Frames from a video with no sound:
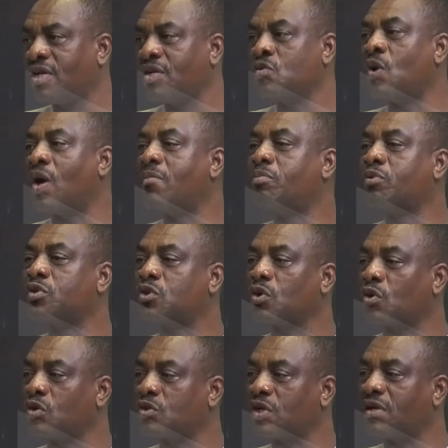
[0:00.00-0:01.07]
You're able to
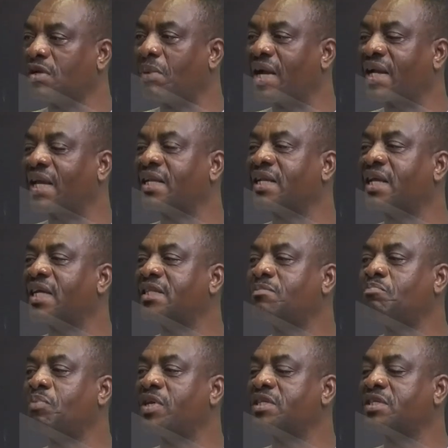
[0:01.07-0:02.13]
go to the market,
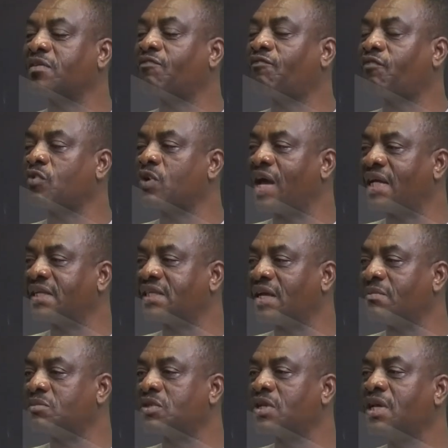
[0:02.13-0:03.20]
get basic food
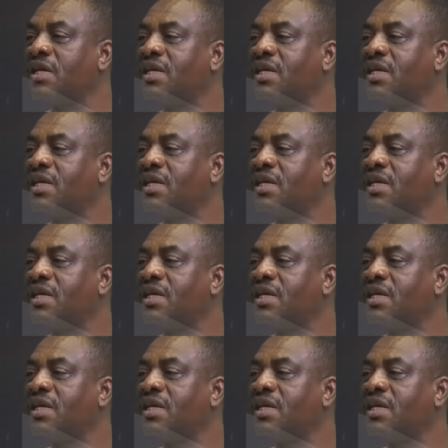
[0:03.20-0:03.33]
items,